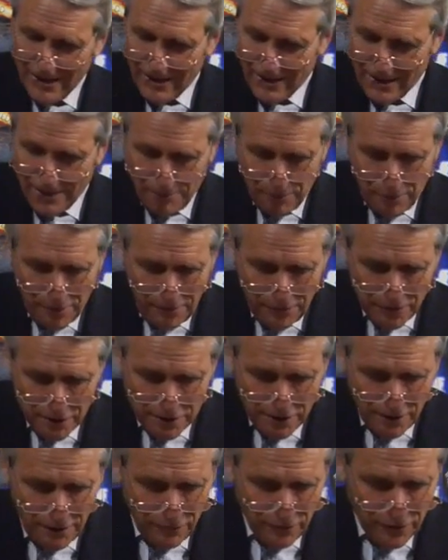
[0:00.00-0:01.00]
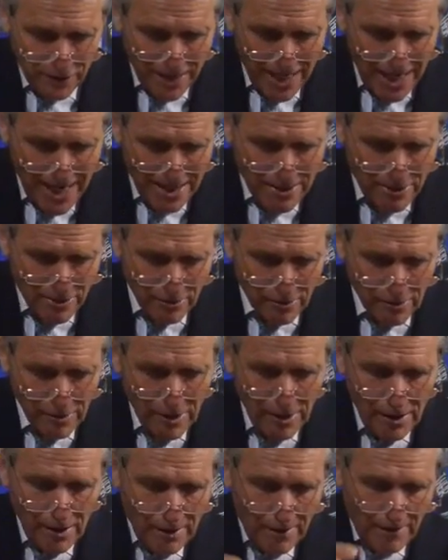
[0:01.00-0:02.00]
the prophecy of Daniel